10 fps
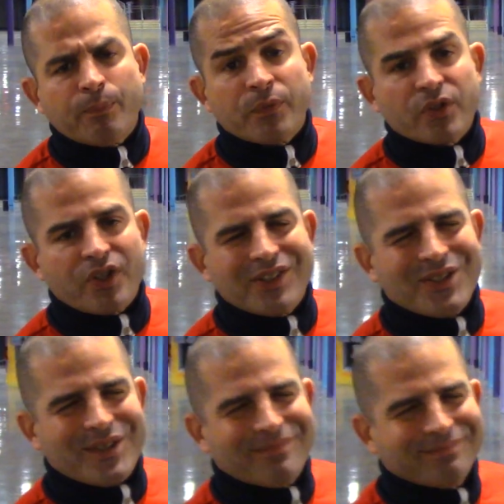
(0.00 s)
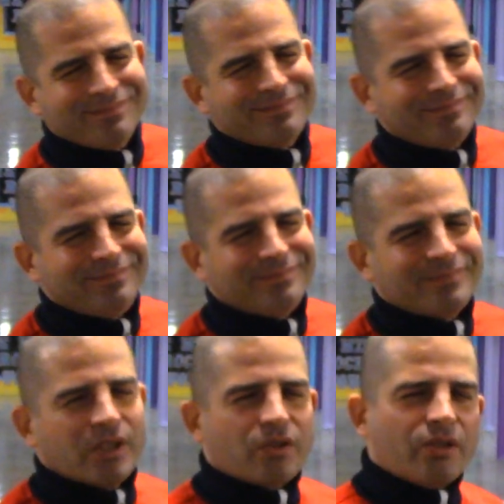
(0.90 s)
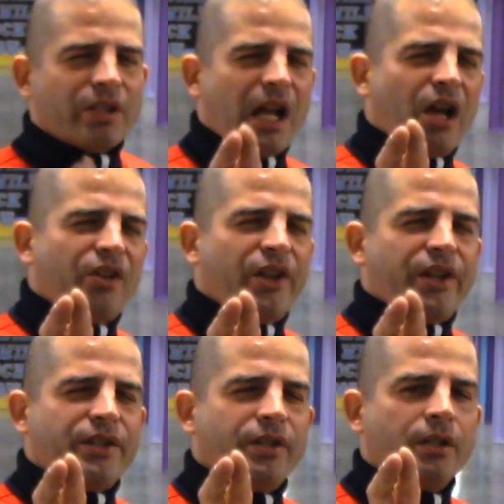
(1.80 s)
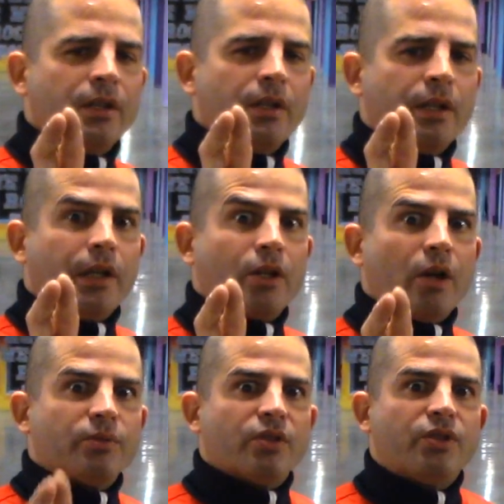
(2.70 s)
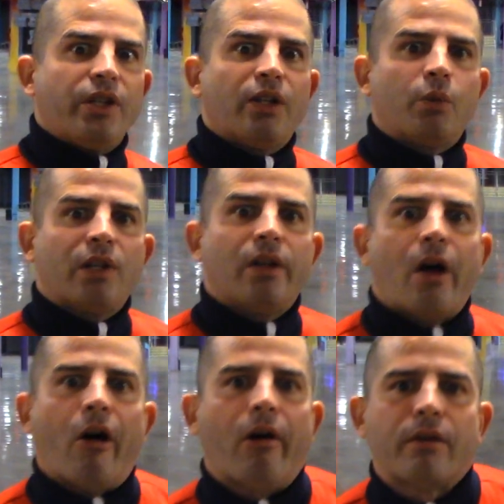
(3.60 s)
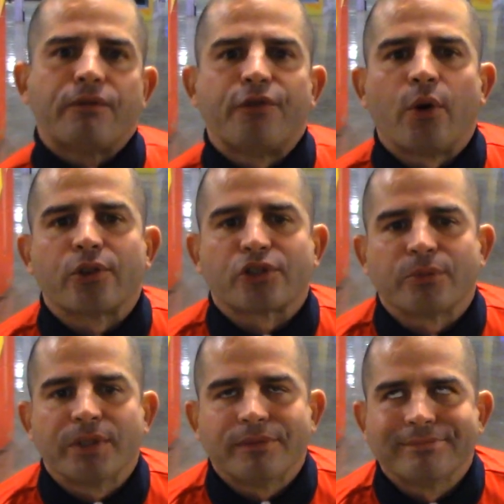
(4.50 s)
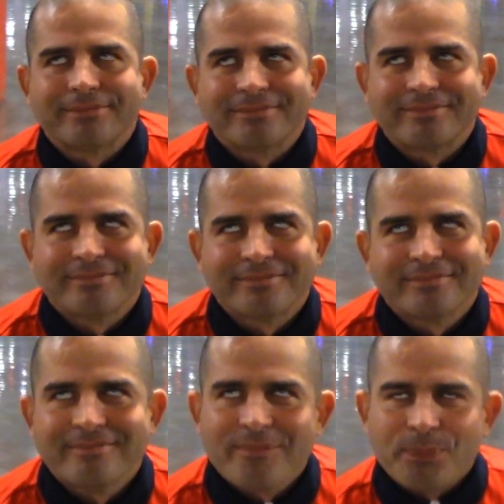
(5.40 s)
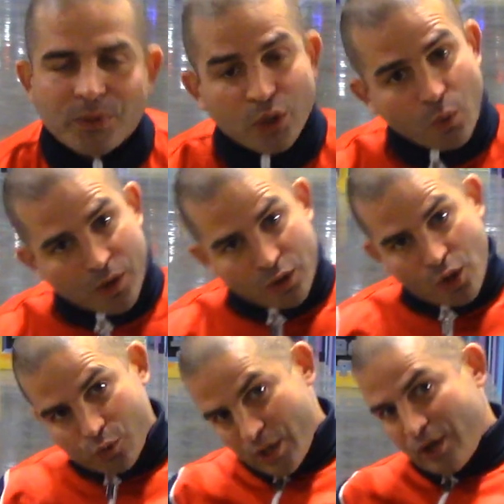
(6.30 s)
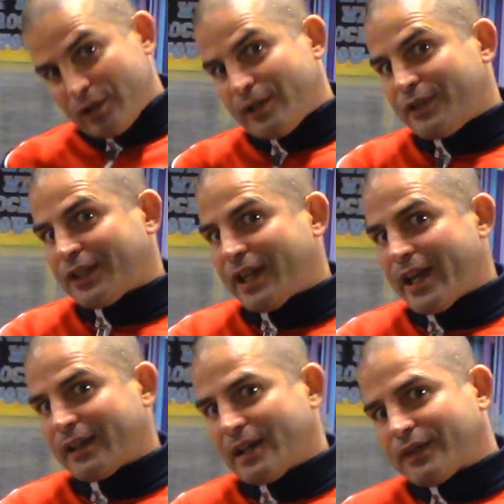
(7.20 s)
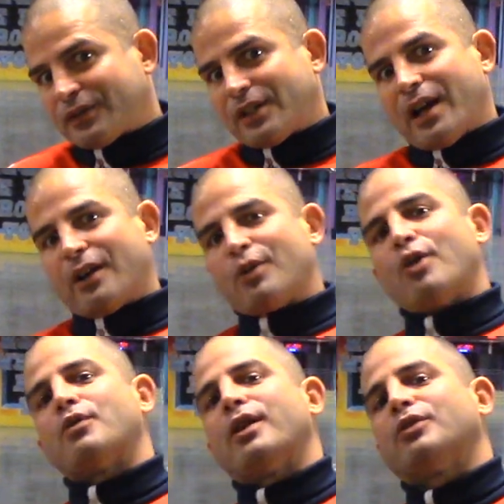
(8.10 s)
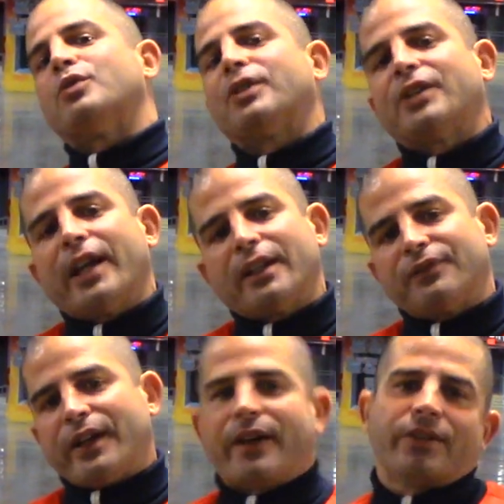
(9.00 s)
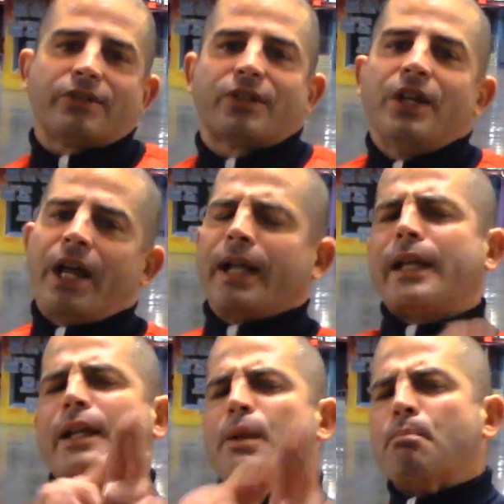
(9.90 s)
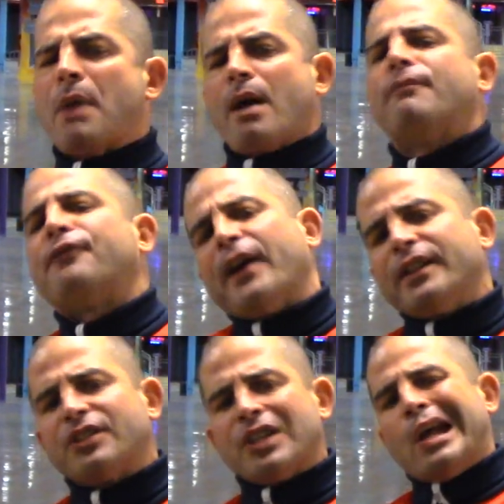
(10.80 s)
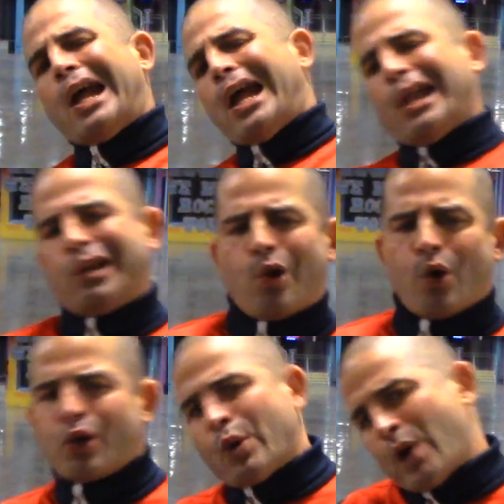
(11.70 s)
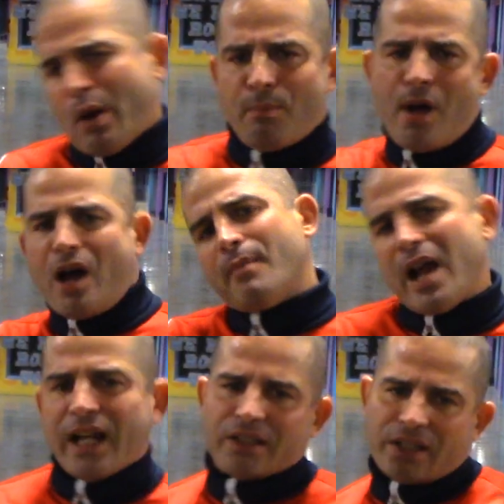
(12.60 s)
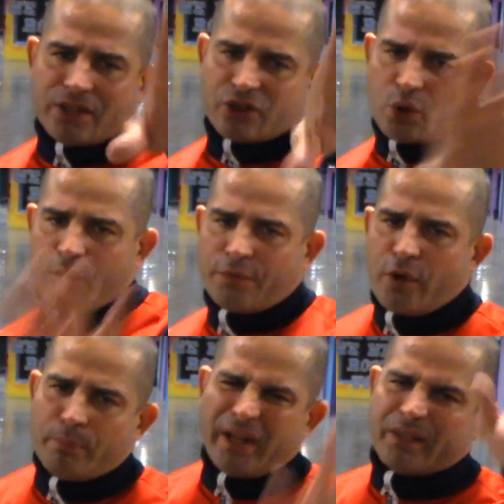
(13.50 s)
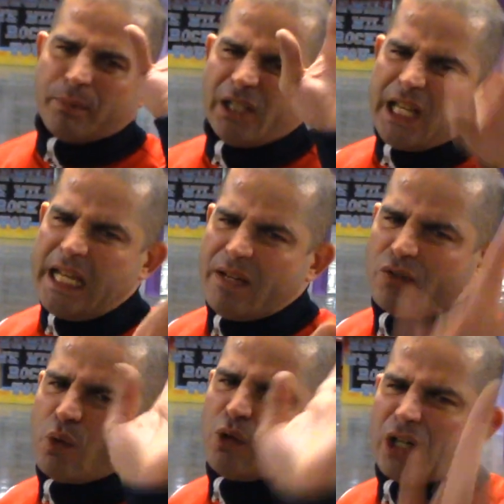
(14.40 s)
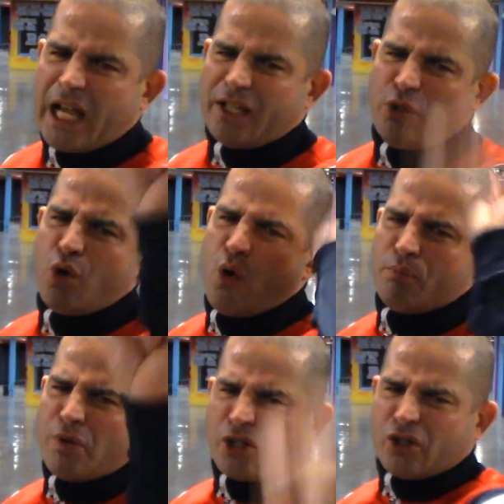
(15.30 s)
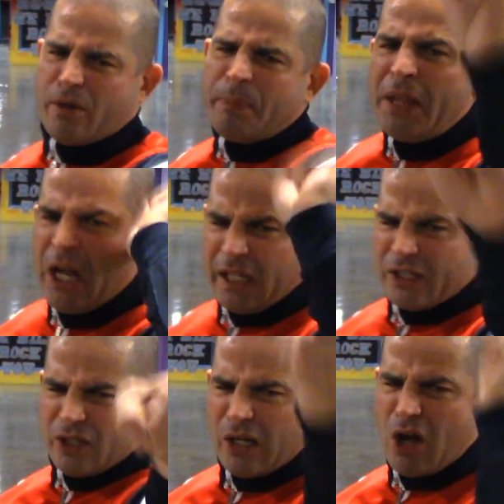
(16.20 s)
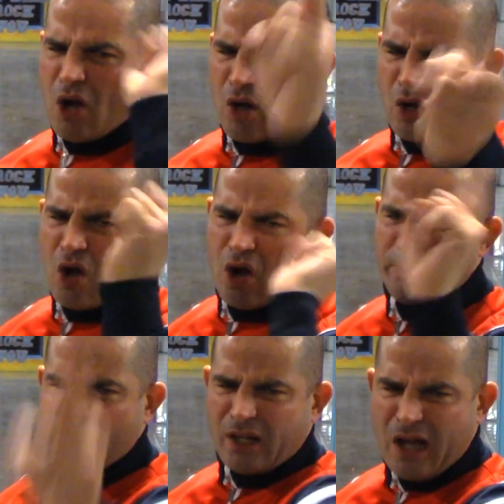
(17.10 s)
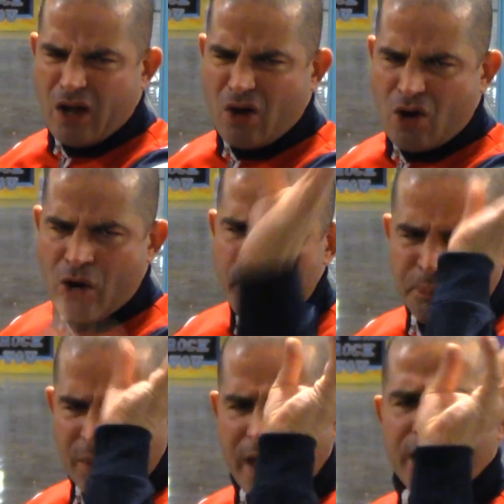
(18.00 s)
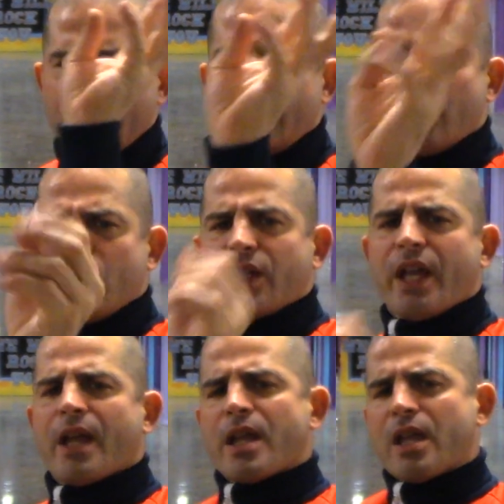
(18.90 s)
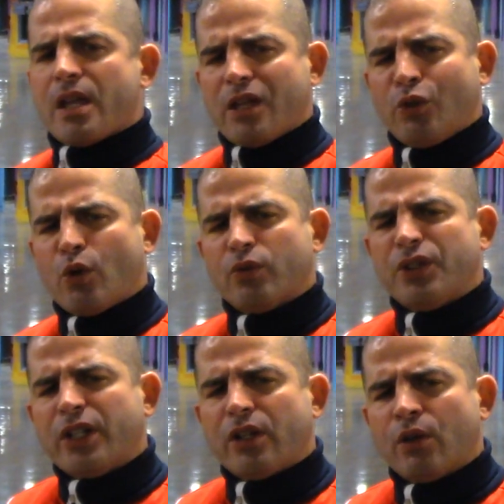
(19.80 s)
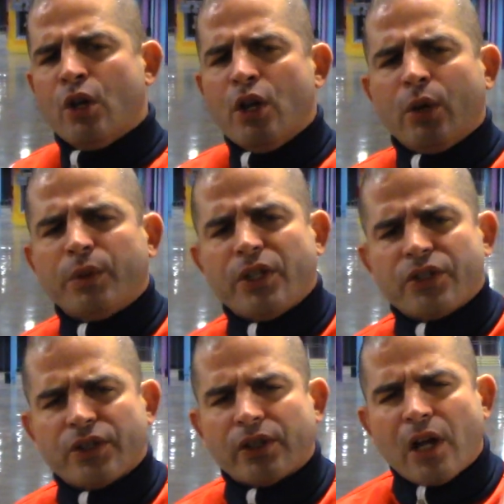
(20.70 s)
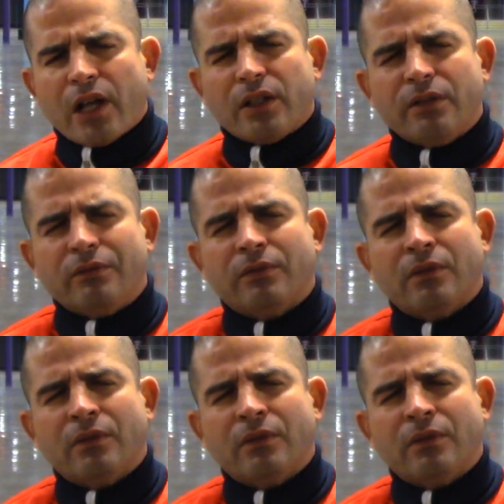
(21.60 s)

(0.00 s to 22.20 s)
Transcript: Sonny Jim. So now then, it comes to dealing with law enforcement. You want to go around living a gang lifestyle, go around doing gang violence and getting in mob fights and going around mob-handed and so forth. Best believe, sooner or later, you're going to brush up against the long arm of the law. And in UK, you're going to deal with the Scotland